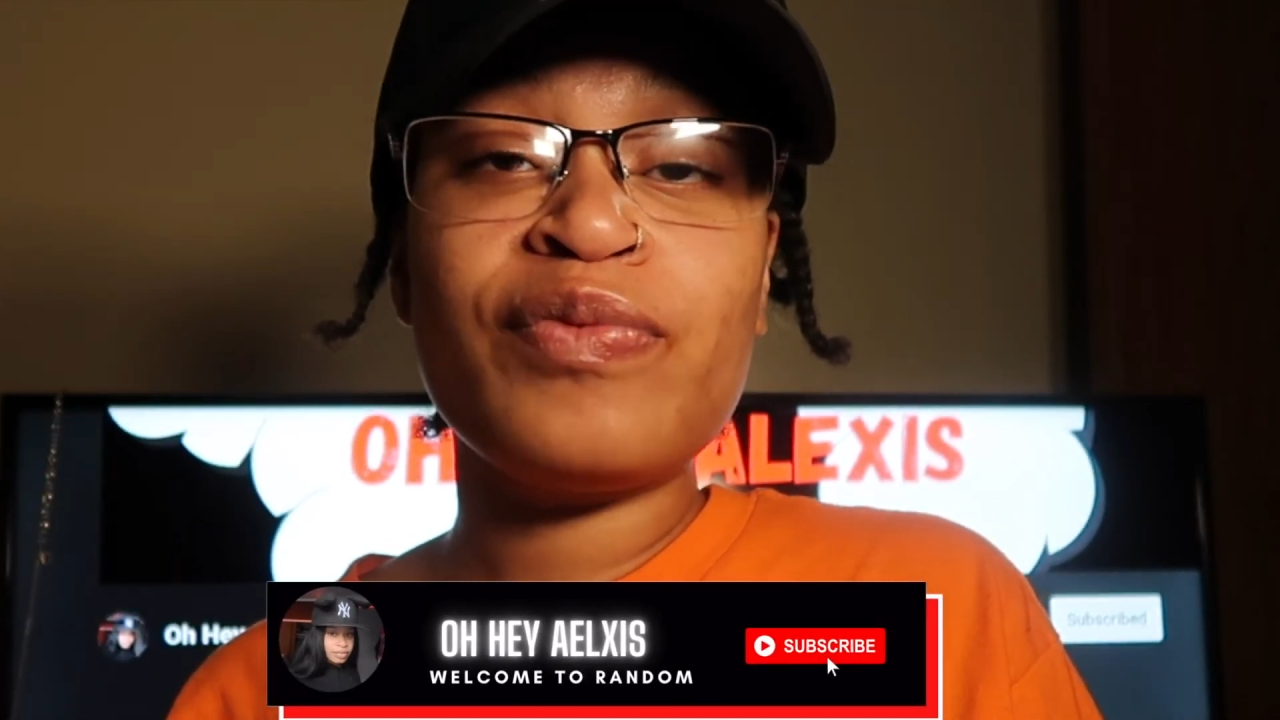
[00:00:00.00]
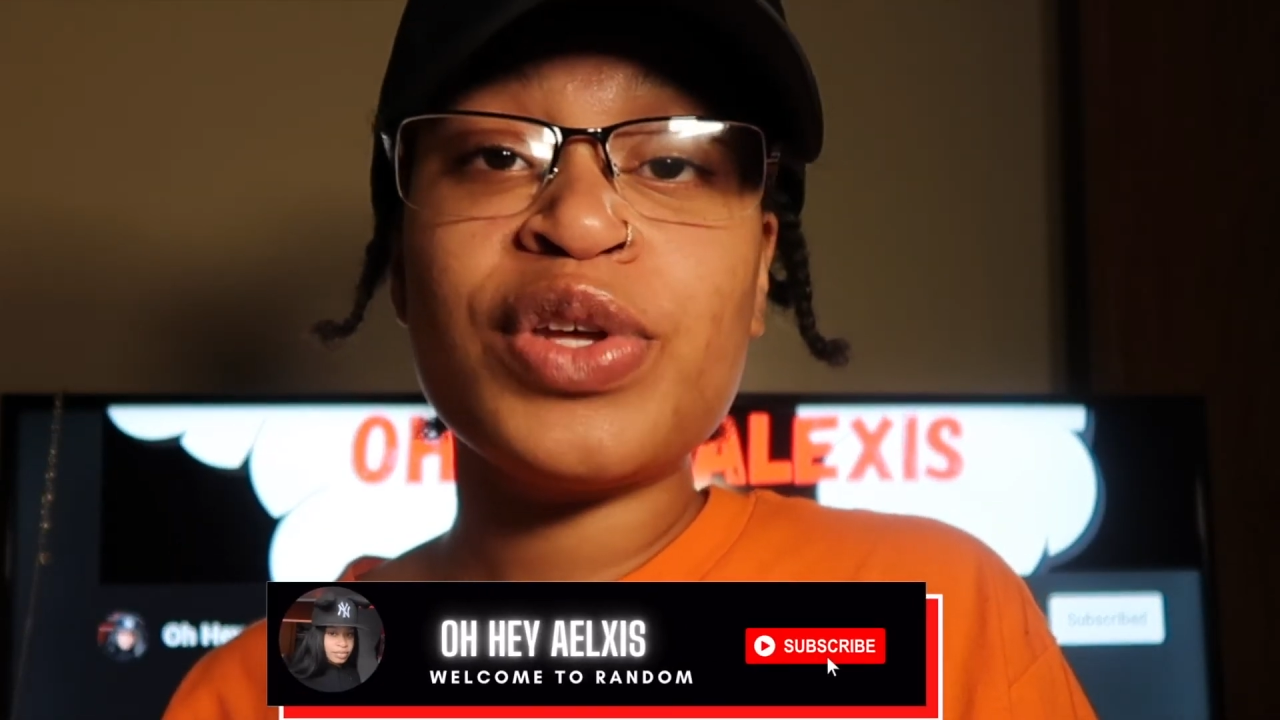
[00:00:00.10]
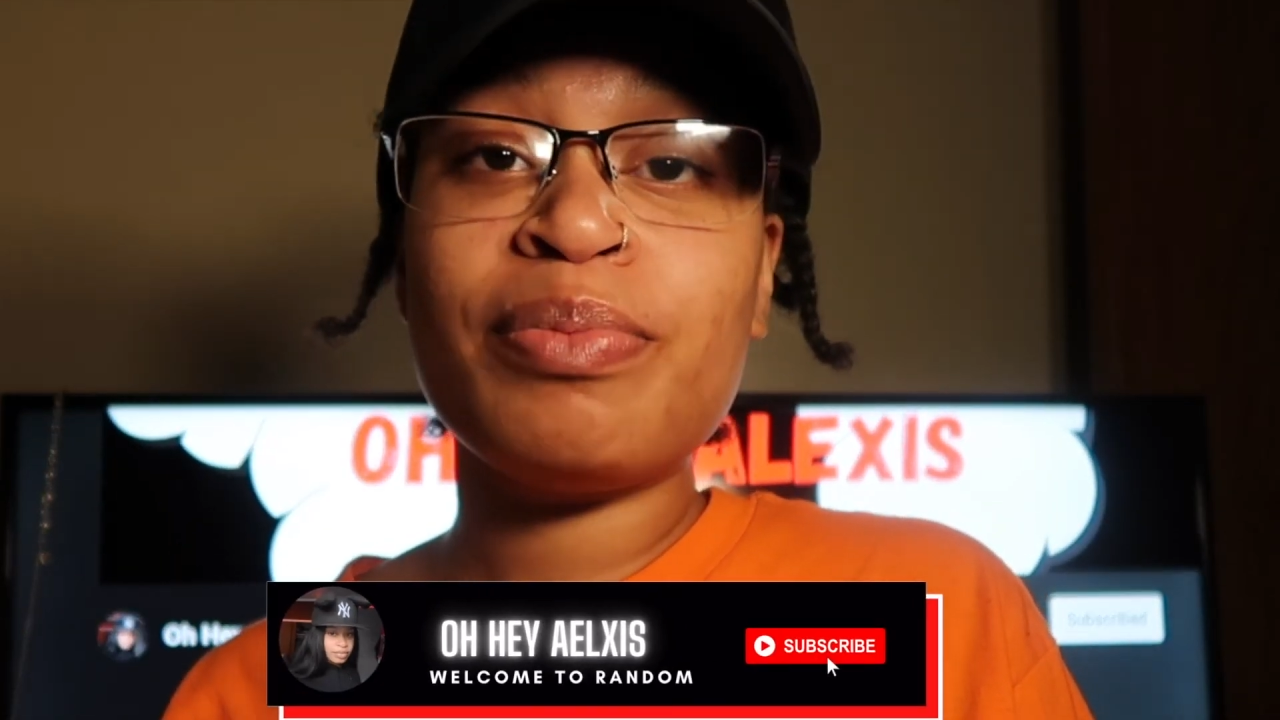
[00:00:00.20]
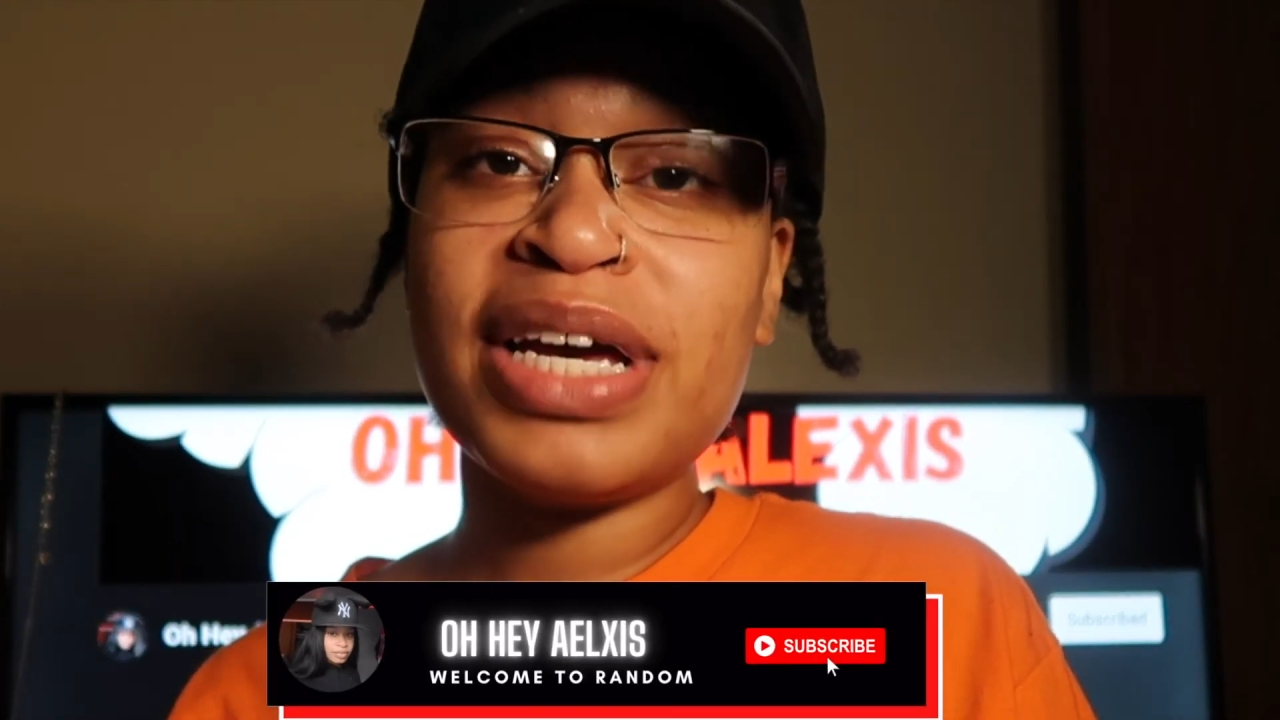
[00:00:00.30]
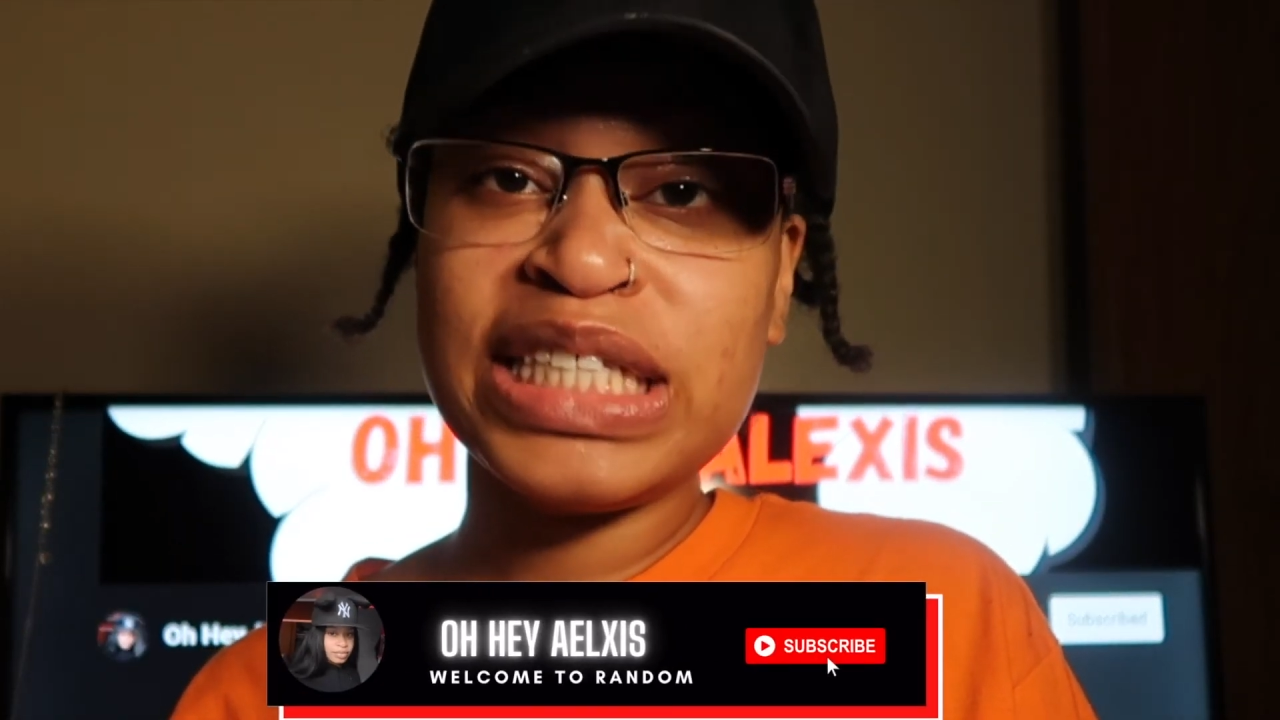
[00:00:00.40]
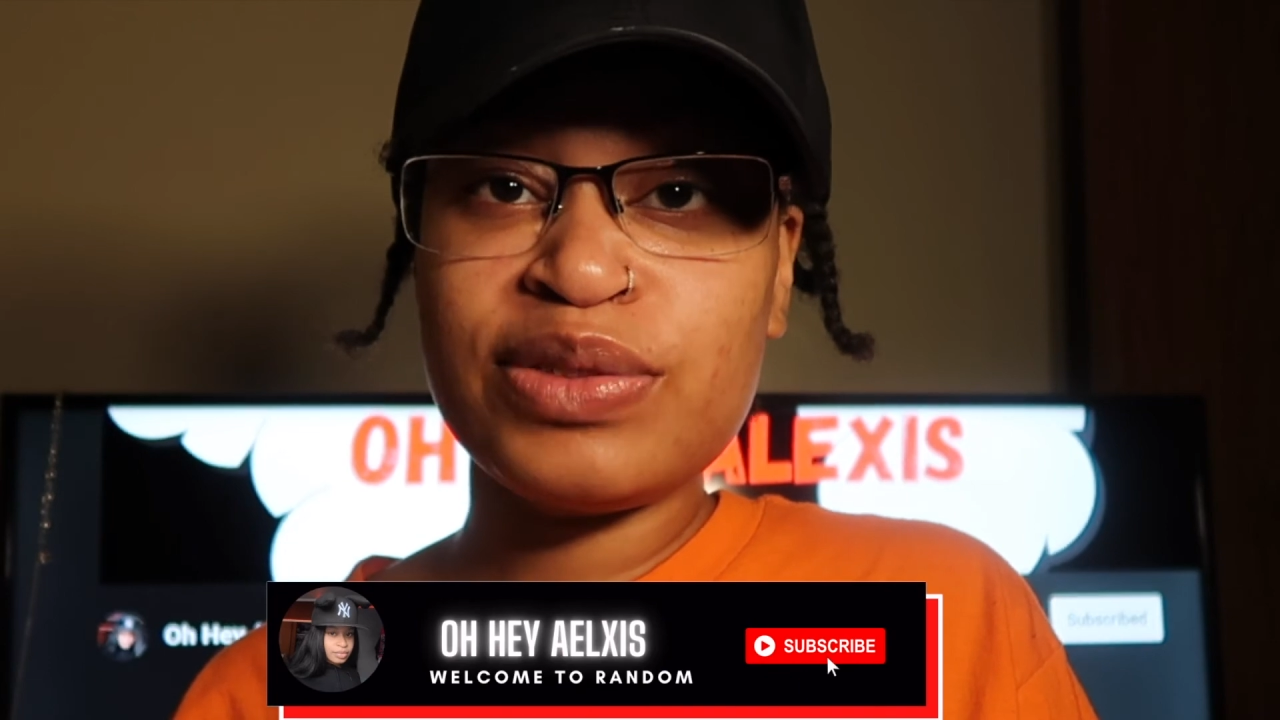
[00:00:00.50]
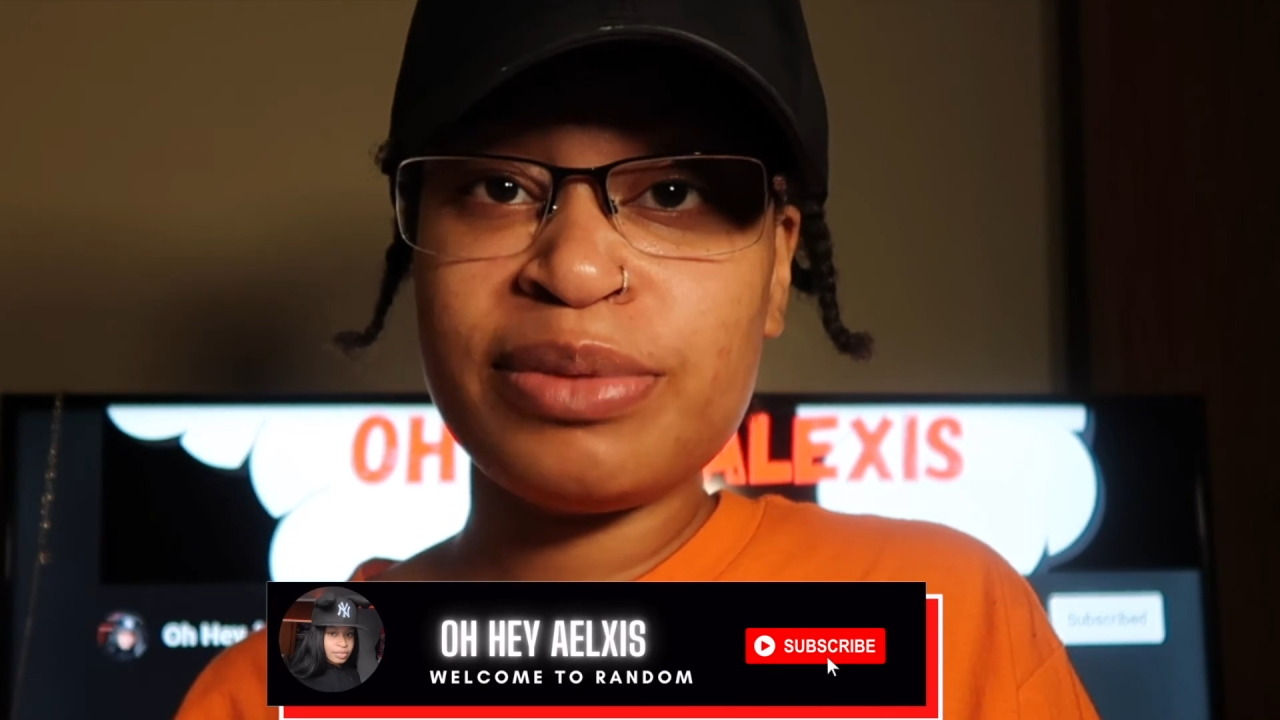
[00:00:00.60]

if you messed